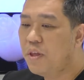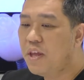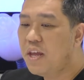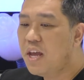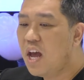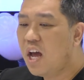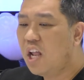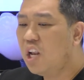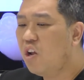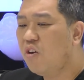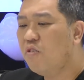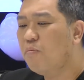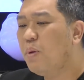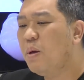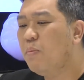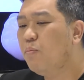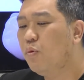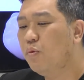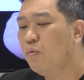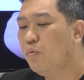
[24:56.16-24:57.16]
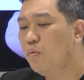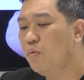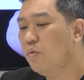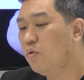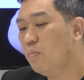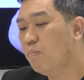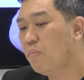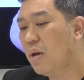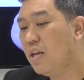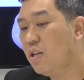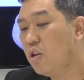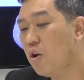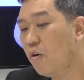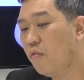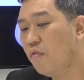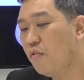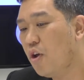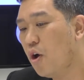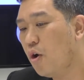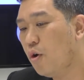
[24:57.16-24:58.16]
A lot of people may
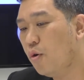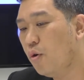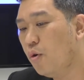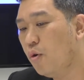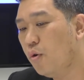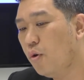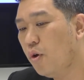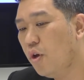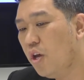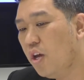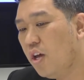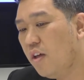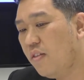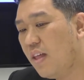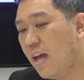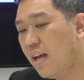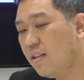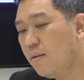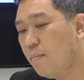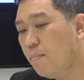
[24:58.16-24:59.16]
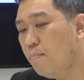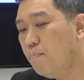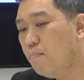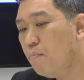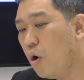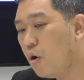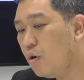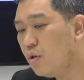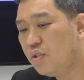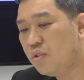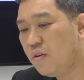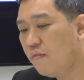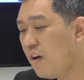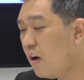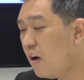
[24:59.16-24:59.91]
not know that most of our